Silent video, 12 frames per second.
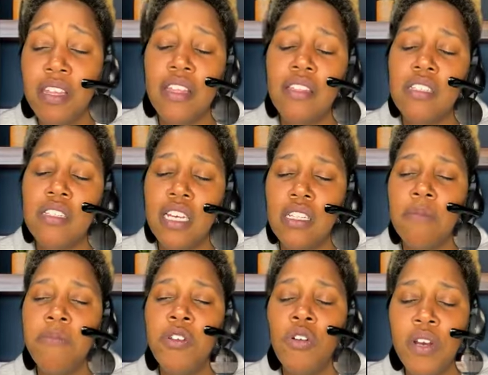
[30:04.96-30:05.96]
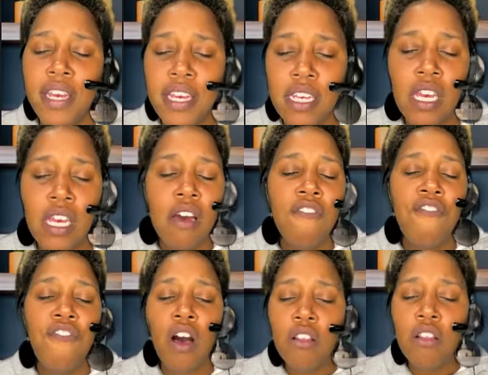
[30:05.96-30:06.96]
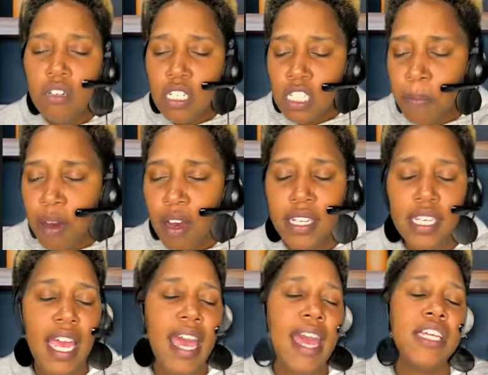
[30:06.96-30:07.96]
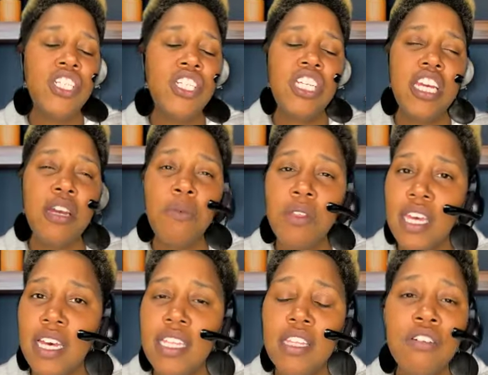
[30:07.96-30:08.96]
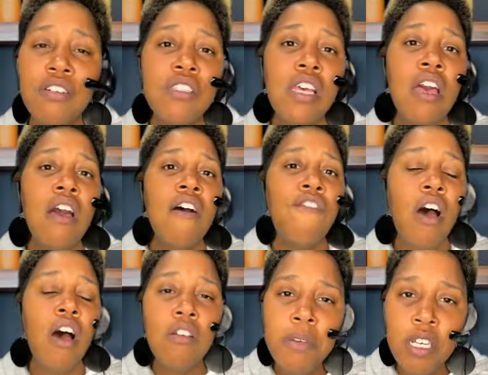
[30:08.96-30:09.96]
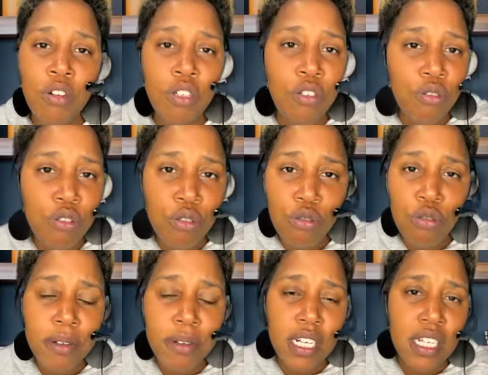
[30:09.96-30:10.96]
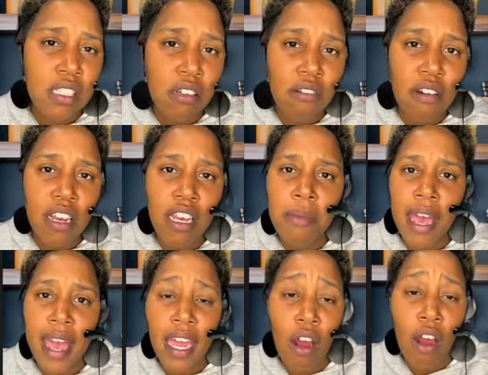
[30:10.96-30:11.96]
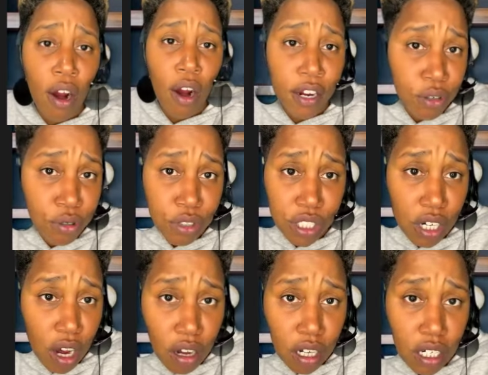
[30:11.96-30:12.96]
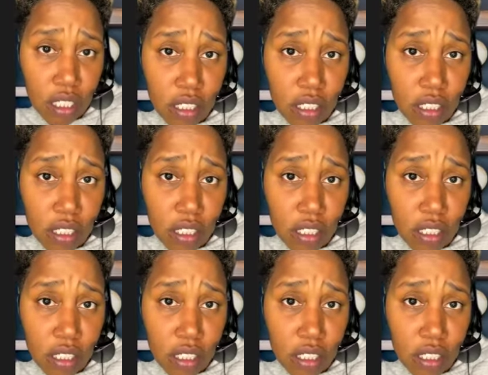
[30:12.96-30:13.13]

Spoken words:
Let them know, hey, follow this podcast, share with others. Follow me on YouTube and Instagram at Heart Coach Talk,